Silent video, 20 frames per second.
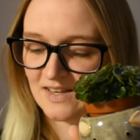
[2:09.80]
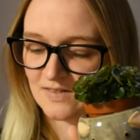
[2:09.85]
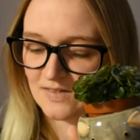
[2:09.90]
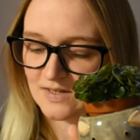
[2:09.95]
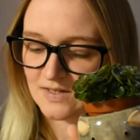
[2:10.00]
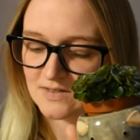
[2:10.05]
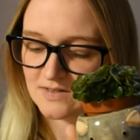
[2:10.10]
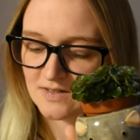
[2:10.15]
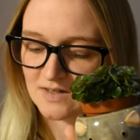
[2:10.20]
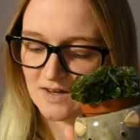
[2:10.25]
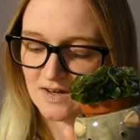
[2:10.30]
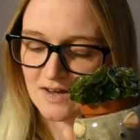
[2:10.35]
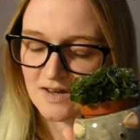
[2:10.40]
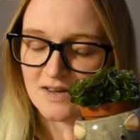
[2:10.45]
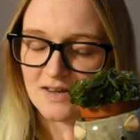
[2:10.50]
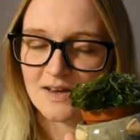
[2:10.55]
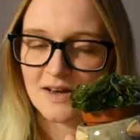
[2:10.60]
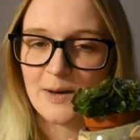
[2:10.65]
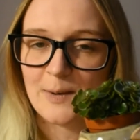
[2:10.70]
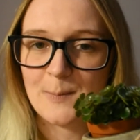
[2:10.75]
This
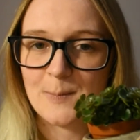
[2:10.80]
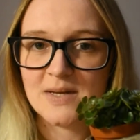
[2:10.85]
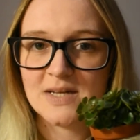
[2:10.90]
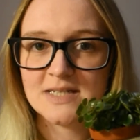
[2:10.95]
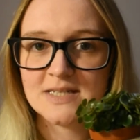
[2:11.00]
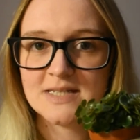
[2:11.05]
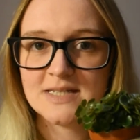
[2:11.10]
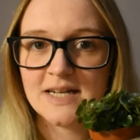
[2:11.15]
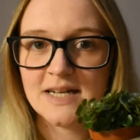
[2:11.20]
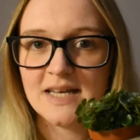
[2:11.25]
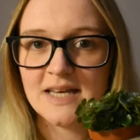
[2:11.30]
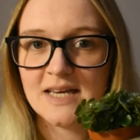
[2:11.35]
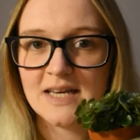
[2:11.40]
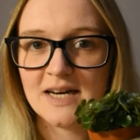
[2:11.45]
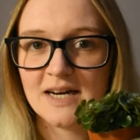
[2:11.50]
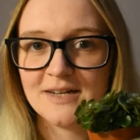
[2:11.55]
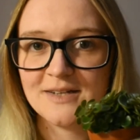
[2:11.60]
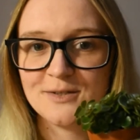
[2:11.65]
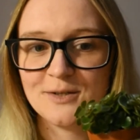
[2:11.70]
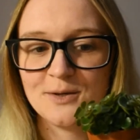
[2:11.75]
guy, admittedly,
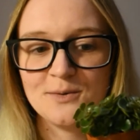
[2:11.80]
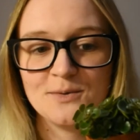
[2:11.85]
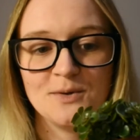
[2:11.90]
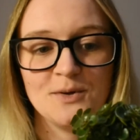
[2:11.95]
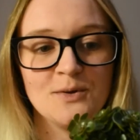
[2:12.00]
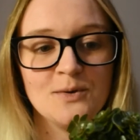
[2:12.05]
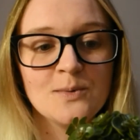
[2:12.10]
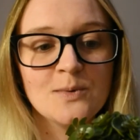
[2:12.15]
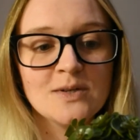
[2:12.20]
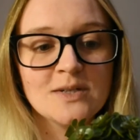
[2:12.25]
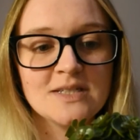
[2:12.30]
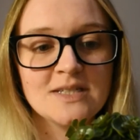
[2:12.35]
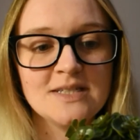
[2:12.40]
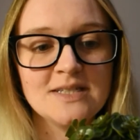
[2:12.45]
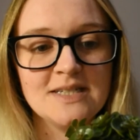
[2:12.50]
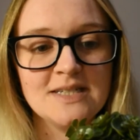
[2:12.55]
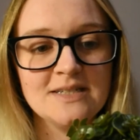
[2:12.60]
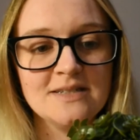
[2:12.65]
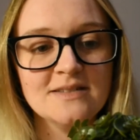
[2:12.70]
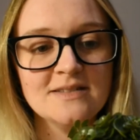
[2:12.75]
I don't know what
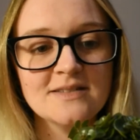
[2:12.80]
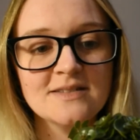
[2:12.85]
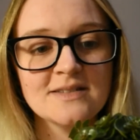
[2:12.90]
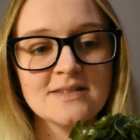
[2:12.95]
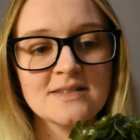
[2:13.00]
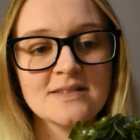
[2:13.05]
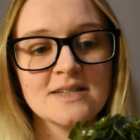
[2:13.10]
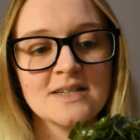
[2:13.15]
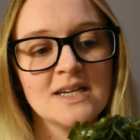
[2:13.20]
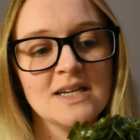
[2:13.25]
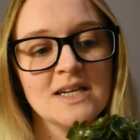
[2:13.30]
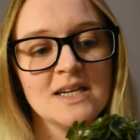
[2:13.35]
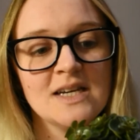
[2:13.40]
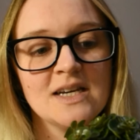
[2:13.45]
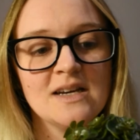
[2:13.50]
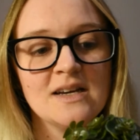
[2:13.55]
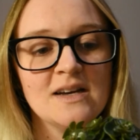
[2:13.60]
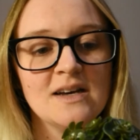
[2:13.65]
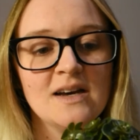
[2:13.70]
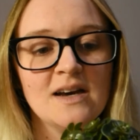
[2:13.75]
it is.
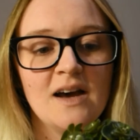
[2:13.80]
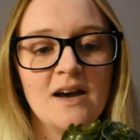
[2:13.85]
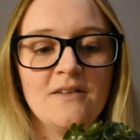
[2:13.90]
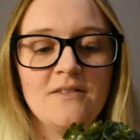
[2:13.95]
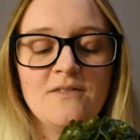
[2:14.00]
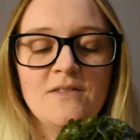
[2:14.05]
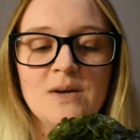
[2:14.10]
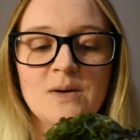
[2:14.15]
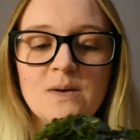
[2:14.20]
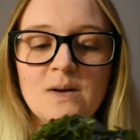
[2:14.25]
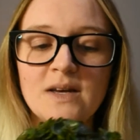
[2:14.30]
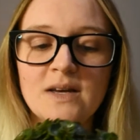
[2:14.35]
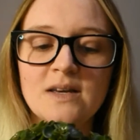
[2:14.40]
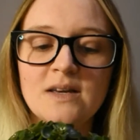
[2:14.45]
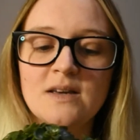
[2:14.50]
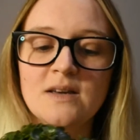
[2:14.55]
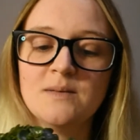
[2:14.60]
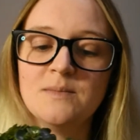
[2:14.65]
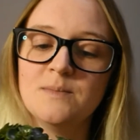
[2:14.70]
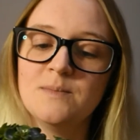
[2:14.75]
I feel
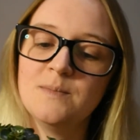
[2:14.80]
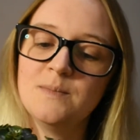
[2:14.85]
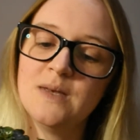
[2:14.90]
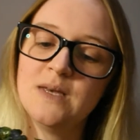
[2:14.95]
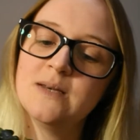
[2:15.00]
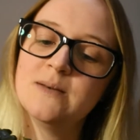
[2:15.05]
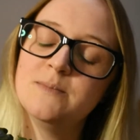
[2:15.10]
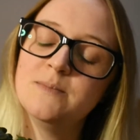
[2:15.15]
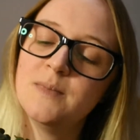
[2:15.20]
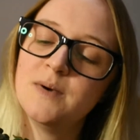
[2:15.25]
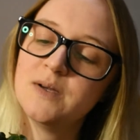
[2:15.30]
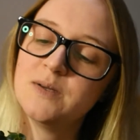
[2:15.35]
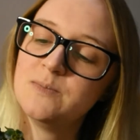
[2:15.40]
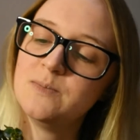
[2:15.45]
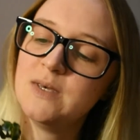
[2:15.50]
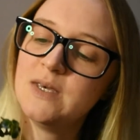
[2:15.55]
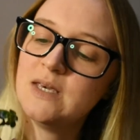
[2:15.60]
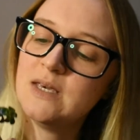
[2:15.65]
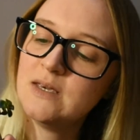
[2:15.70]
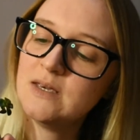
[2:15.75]
like it might
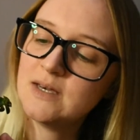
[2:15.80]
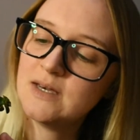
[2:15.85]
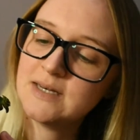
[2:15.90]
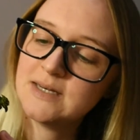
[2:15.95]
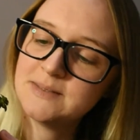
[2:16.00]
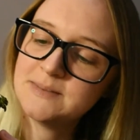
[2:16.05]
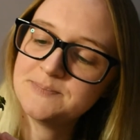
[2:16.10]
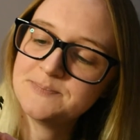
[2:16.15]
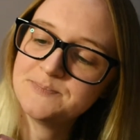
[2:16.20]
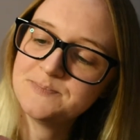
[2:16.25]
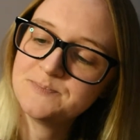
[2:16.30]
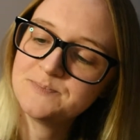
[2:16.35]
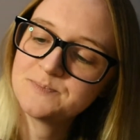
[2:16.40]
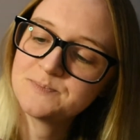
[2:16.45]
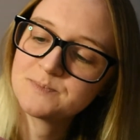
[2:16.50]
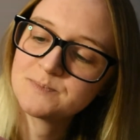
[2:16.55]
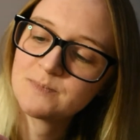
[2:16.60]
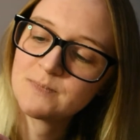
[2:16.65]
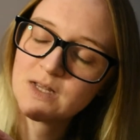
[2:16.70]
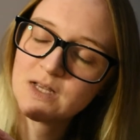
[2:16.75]
be
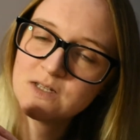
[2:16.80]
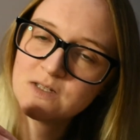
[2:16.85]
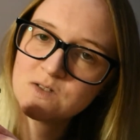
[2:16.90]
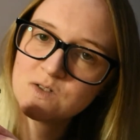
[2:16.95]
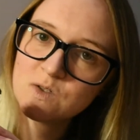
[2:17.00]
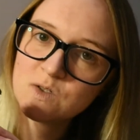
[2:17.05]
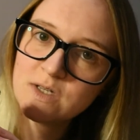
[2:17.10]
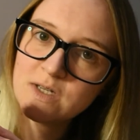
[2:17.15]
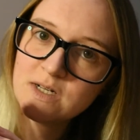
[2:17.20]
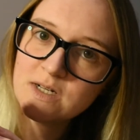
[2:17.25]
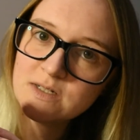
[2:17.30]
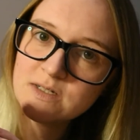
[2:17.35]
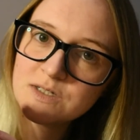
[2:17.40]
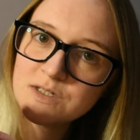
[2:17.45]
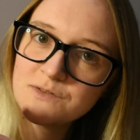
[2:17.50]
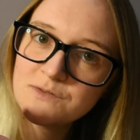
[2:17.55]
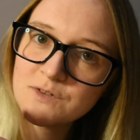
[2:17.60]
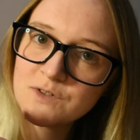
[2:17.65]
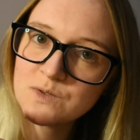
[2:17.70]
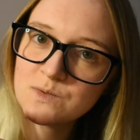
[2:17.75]
a
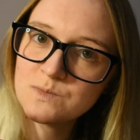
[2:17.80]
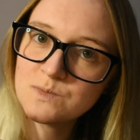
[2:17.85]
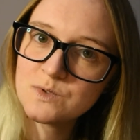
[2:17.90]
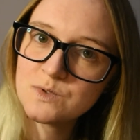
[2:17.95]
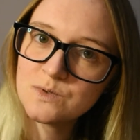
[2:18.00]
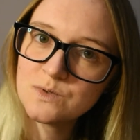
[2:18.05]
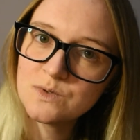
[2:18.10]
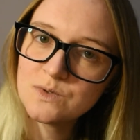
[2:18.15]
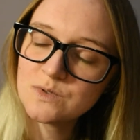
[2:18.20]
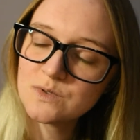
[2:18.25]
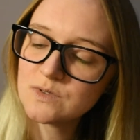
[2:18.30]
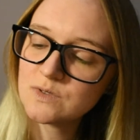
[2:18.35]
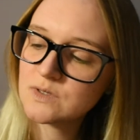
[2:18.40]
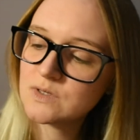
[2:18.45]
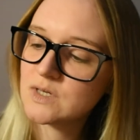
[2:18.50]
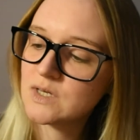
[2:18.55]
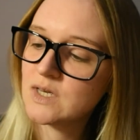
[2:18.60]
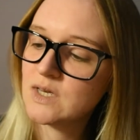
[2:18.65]
succulent of some sort,